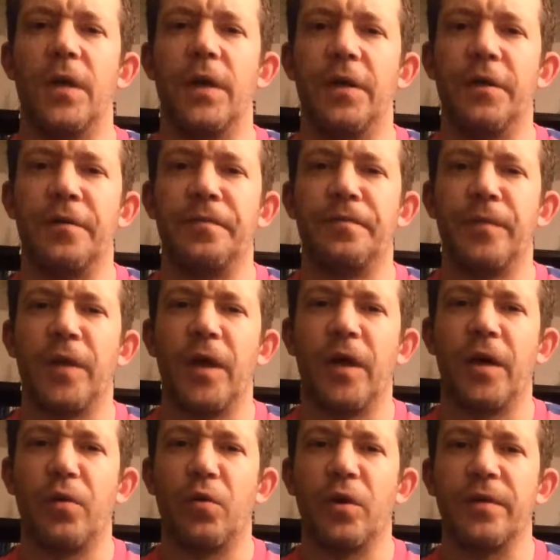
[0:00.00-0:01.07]
Hey there,
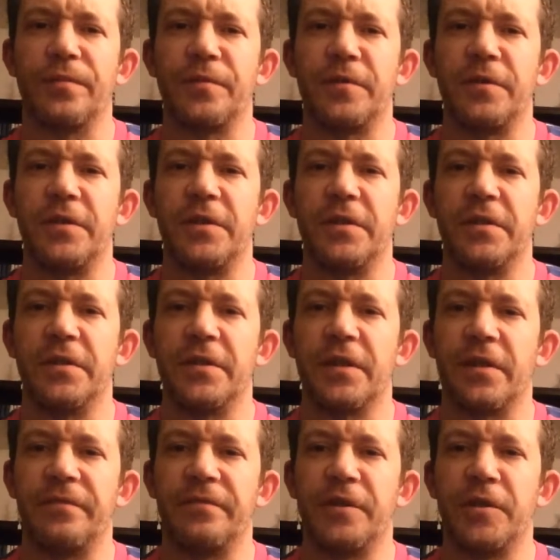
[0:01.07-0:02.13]
welcome to the
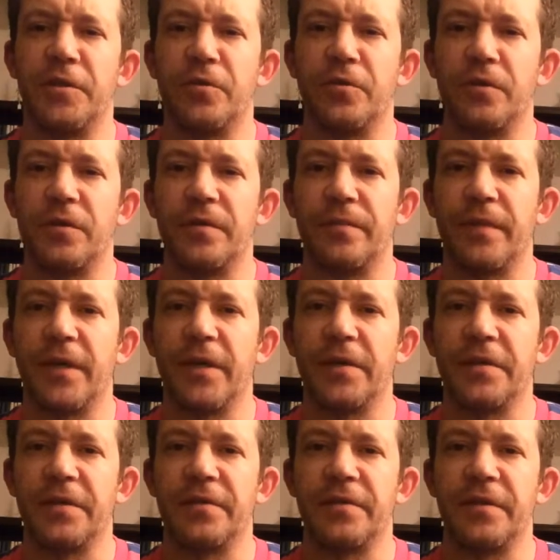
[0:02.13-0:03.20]
second video in my
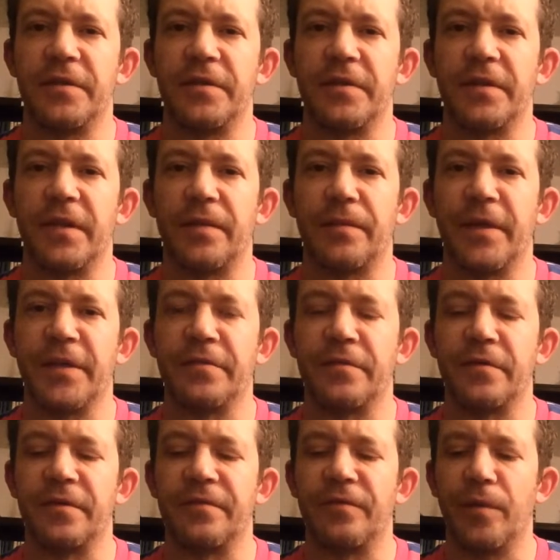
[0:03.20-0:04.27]
series on
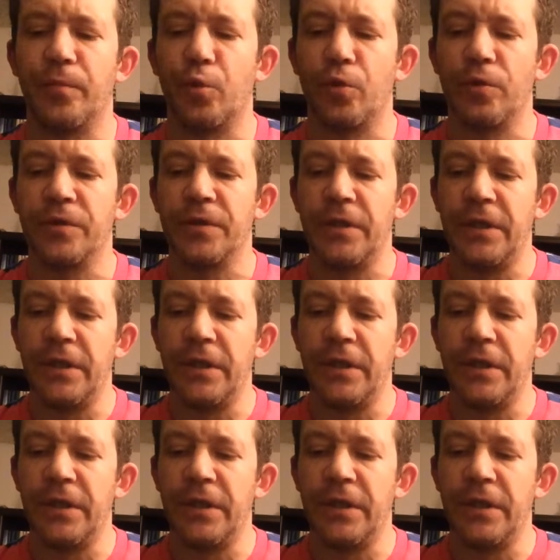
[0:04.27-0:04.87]
mastering the fretboard.